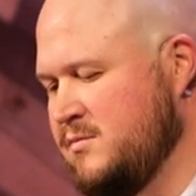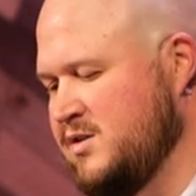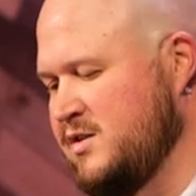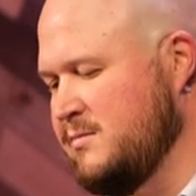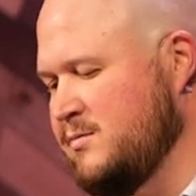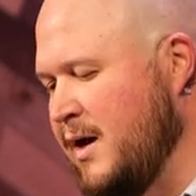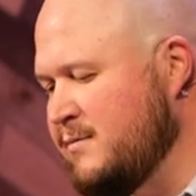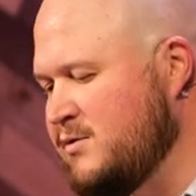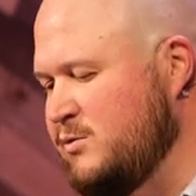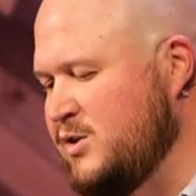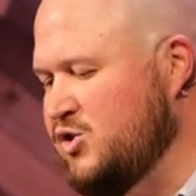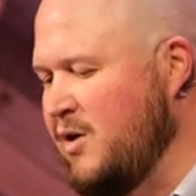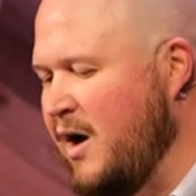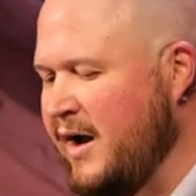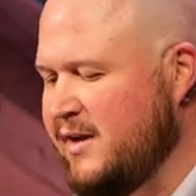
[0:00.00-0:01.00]
sometimes we
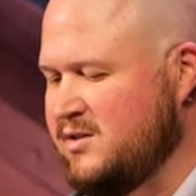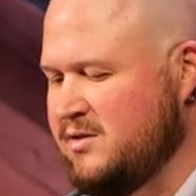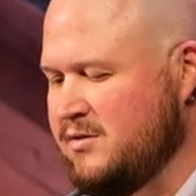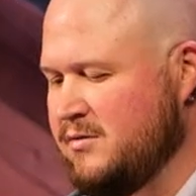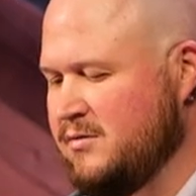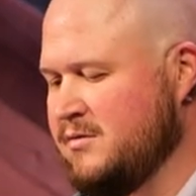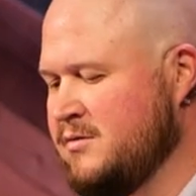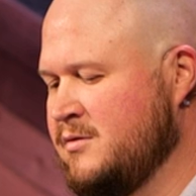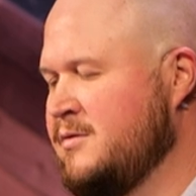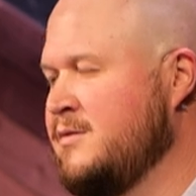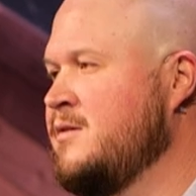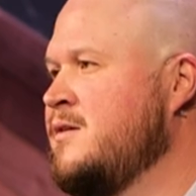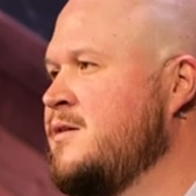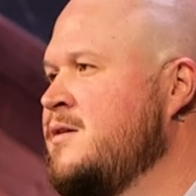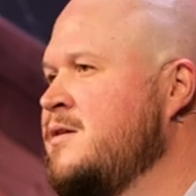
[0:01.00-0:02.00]
try to.
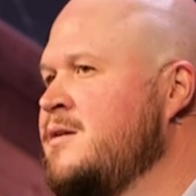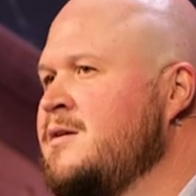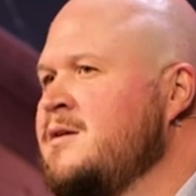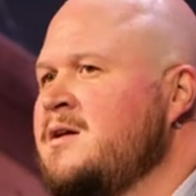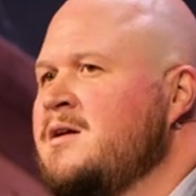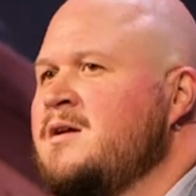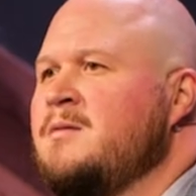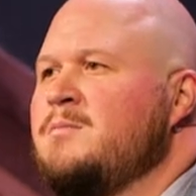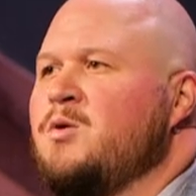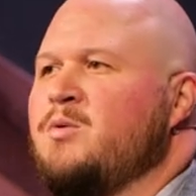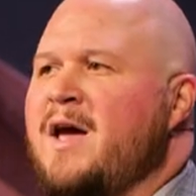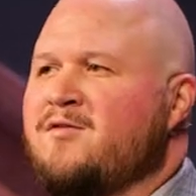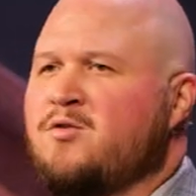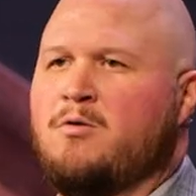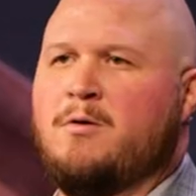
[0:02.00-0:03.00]
But
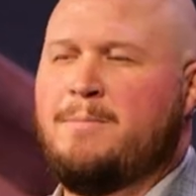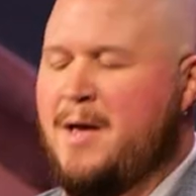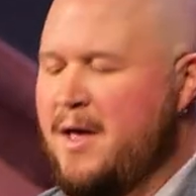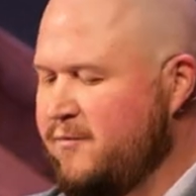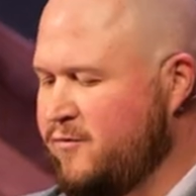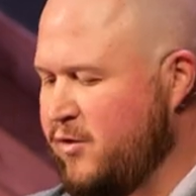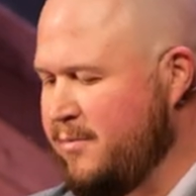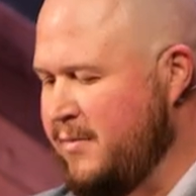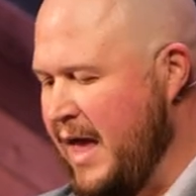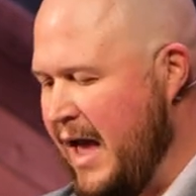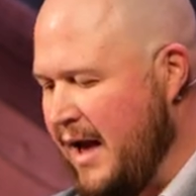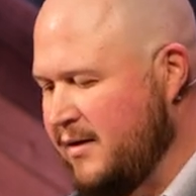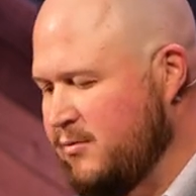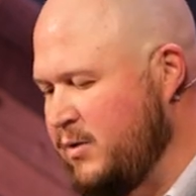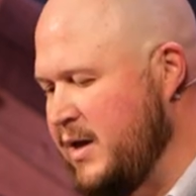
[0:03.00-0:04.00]
we have to repent from
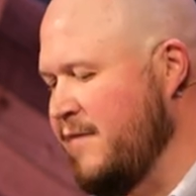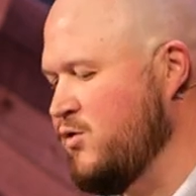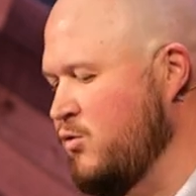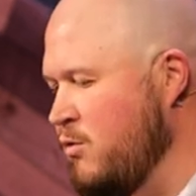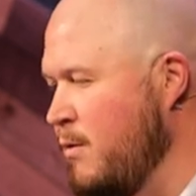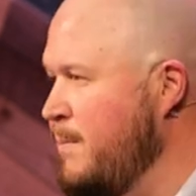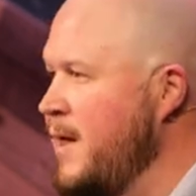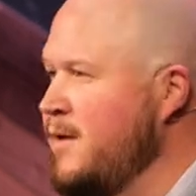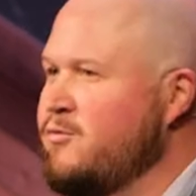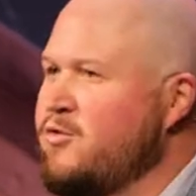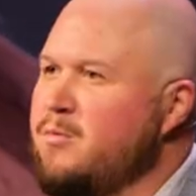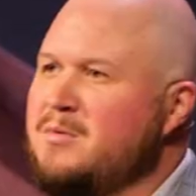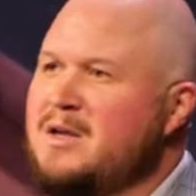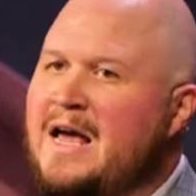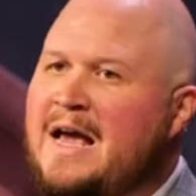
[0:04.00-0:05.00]
that. We have to repent
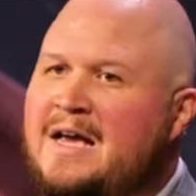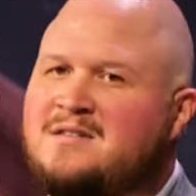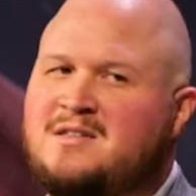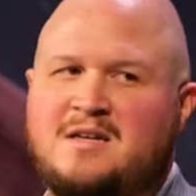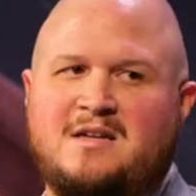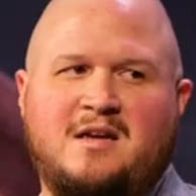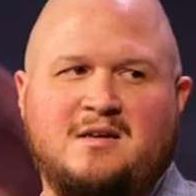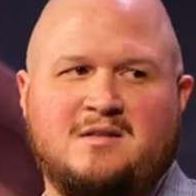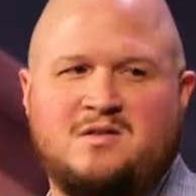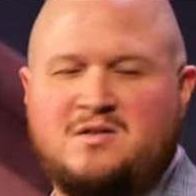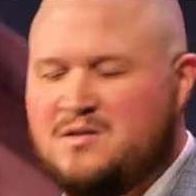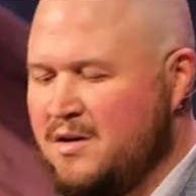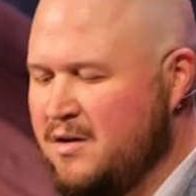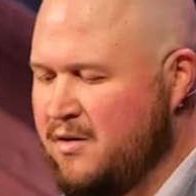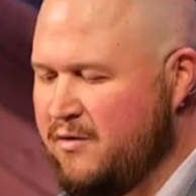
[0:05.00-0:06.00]
from
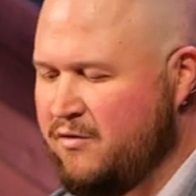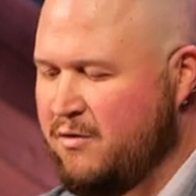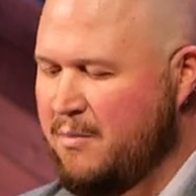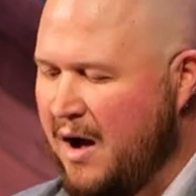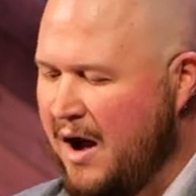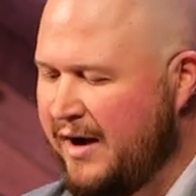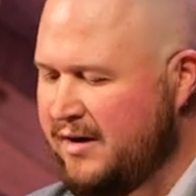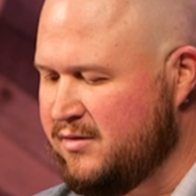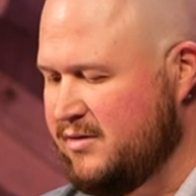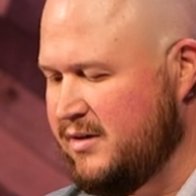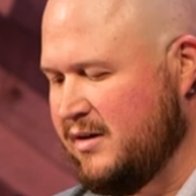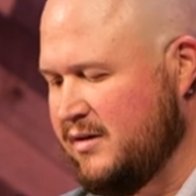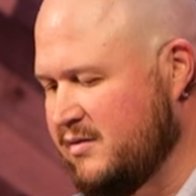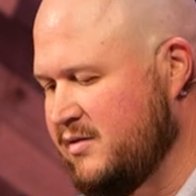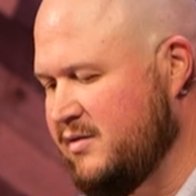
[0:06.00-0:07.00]
laziness, from
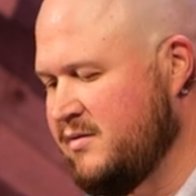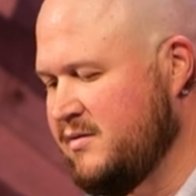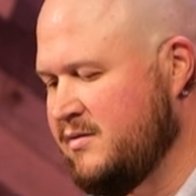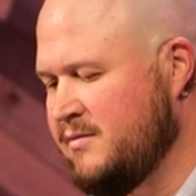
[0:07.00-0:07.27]
idleness.